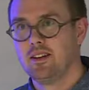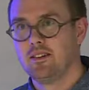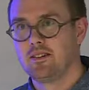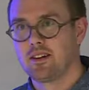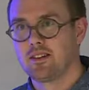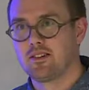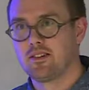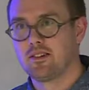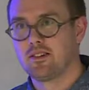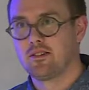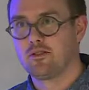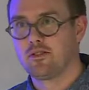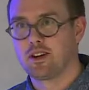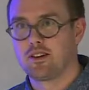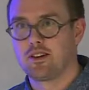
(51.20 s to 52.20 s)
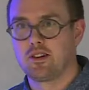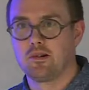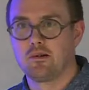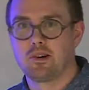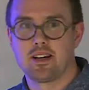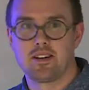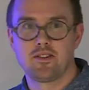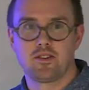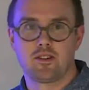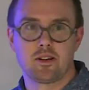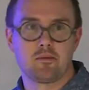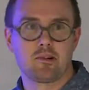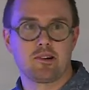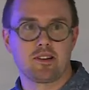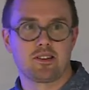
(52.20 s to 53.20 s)
trying to find new ways for
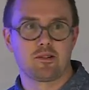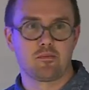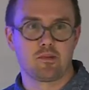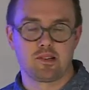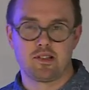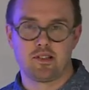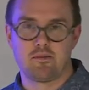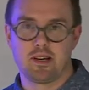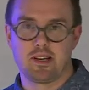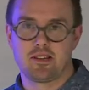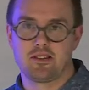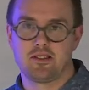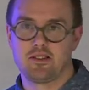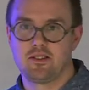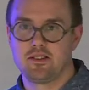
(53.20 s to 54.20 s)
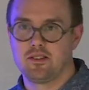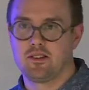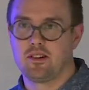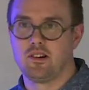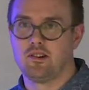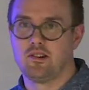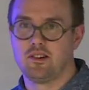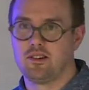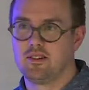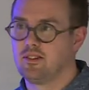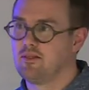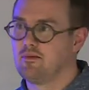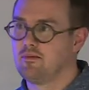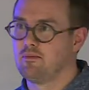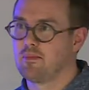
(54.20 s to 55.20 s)
democratic participations on
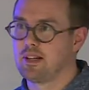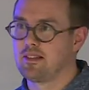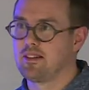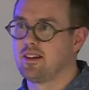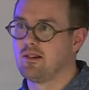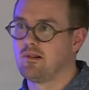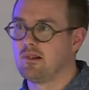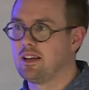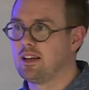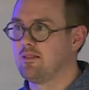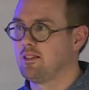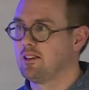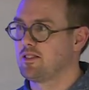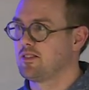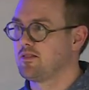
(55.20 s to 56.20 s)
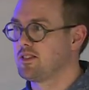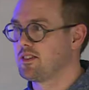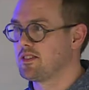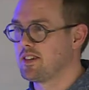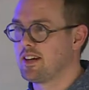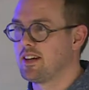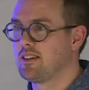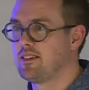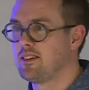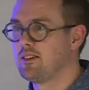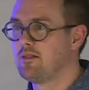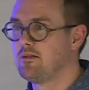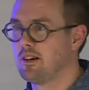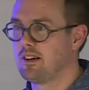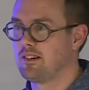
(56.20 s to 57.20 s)
basically all levels of society.
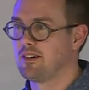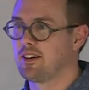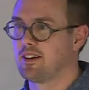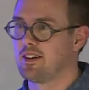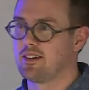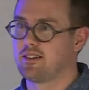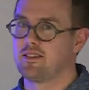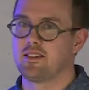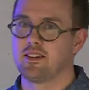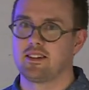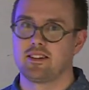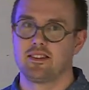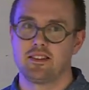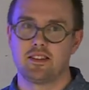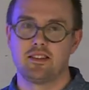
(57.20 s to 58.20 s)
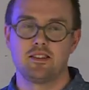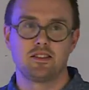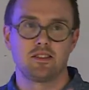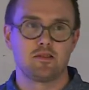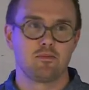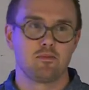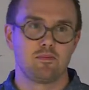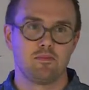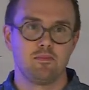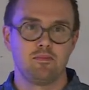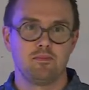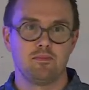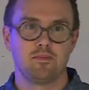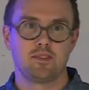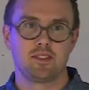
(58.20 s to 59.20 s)
We're looking at like citizen
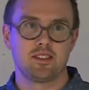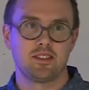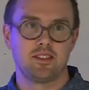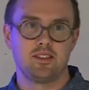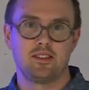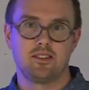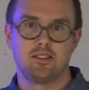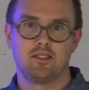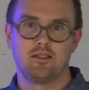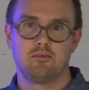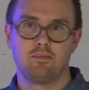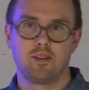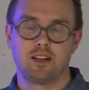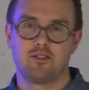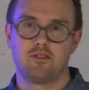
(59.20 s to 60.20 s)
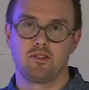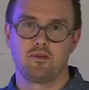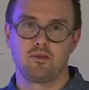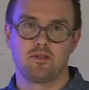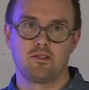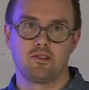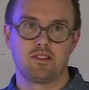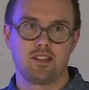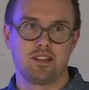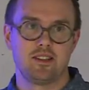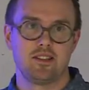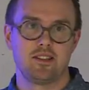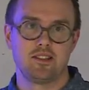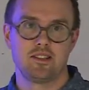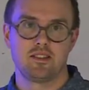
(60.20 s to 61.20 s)
cities platforms for
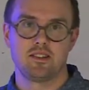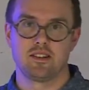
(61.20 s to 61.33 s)
cities